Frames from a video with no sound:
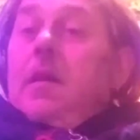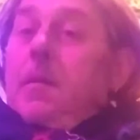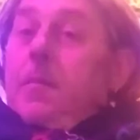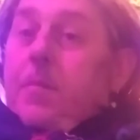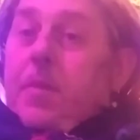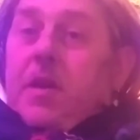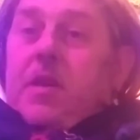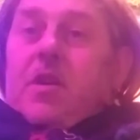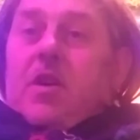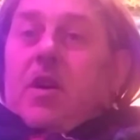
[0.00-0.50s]

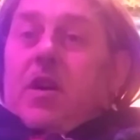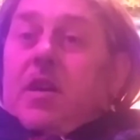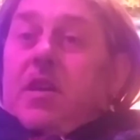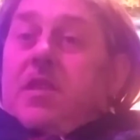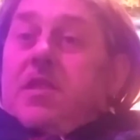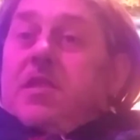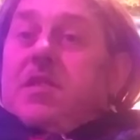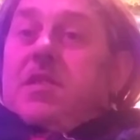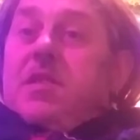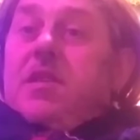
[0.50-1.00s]

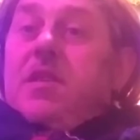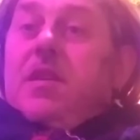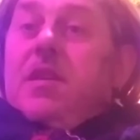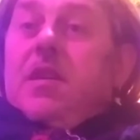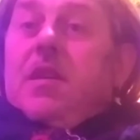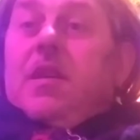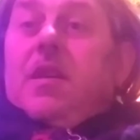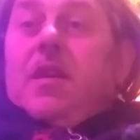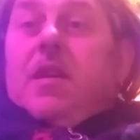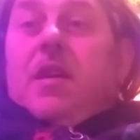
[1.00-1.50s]
because
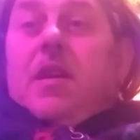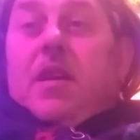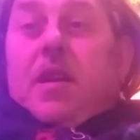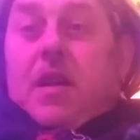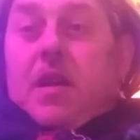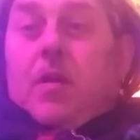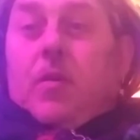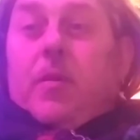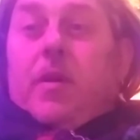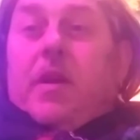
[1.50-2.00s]

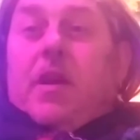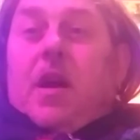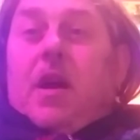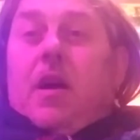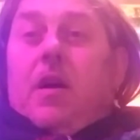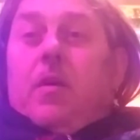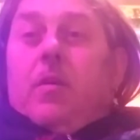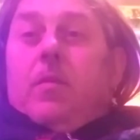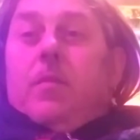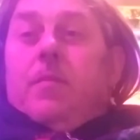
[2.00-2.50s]
here we
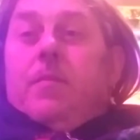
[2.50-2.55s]
go.